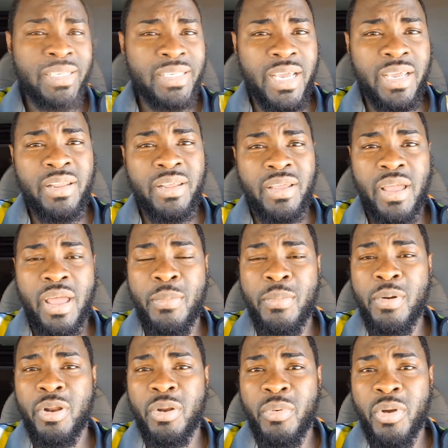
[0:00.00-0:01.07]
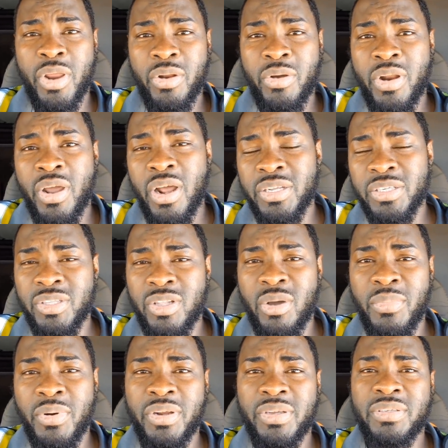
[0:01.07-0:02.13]
said i'm gonna break down all these
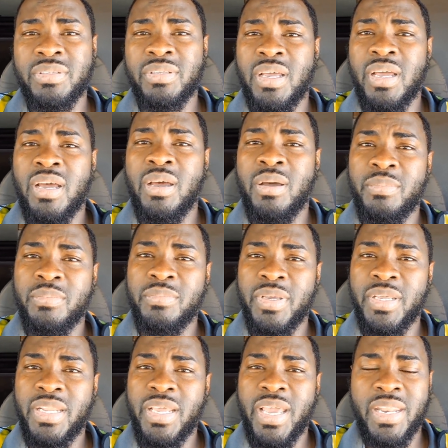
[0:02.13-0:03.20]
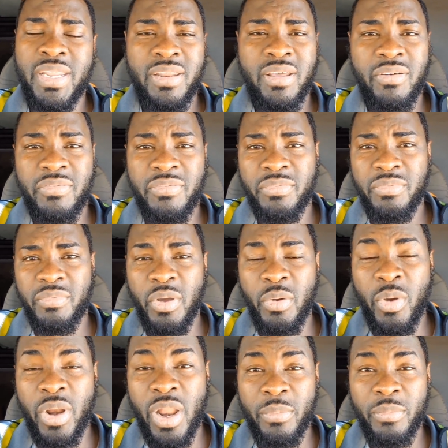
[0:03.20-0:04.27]
numbers um in the ending of
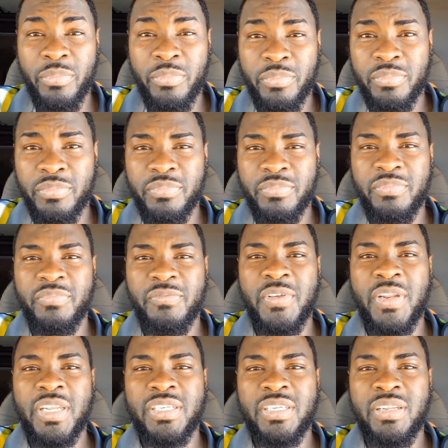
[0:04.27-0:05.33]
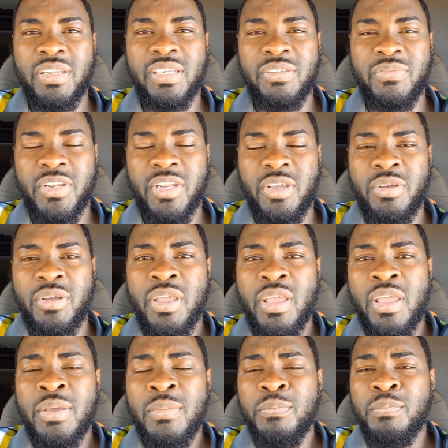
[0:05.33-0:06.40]
when i'm finishing this video
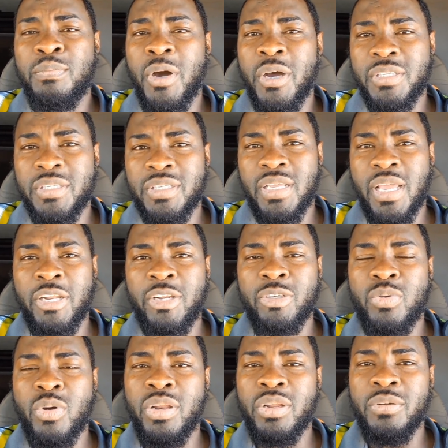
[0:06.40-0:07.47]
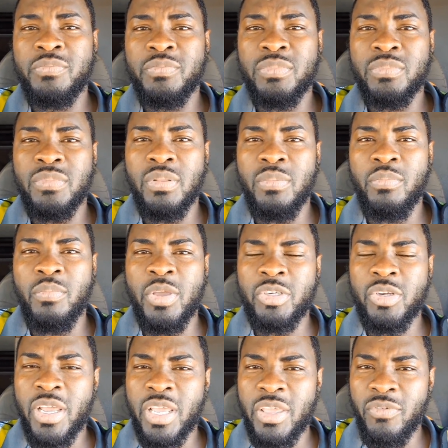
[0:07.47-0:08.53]
but i just want to make
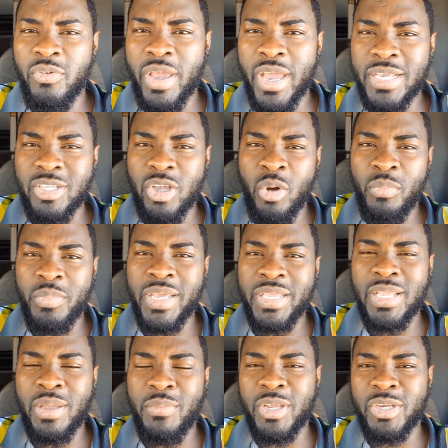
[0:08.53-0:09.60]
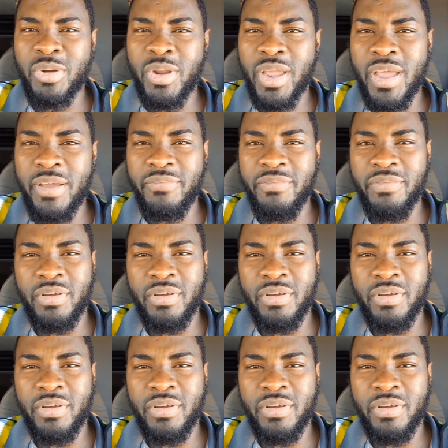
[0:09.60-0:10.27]
sure i give you guys an update and make sure i have